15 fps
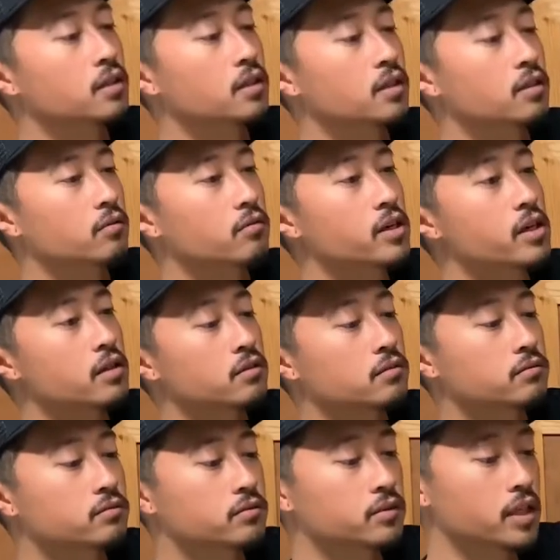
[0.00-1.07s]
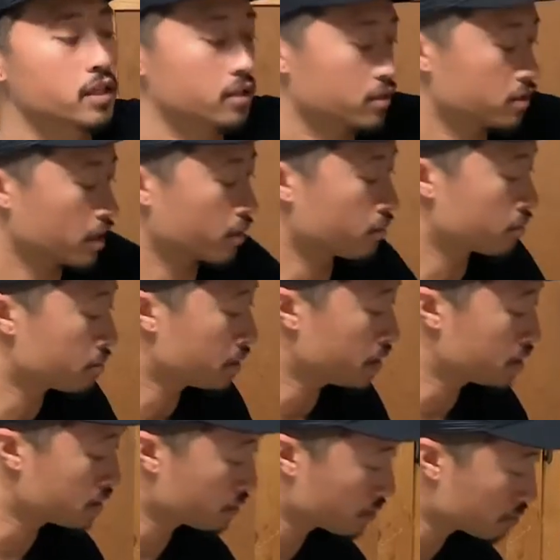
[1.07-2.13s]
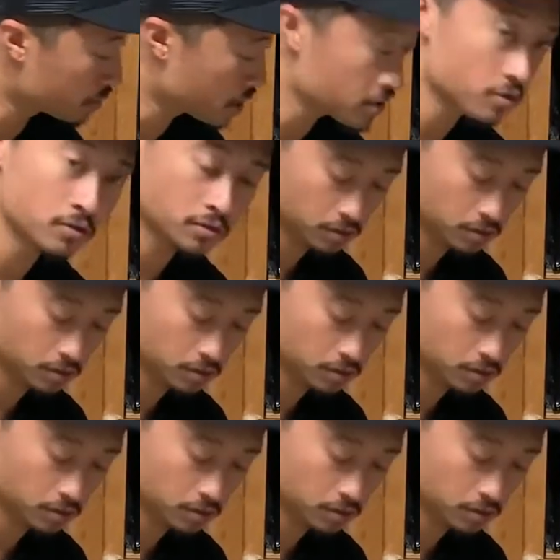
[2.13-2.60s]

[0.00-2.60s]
Well, that looks like one piece of the puzzle.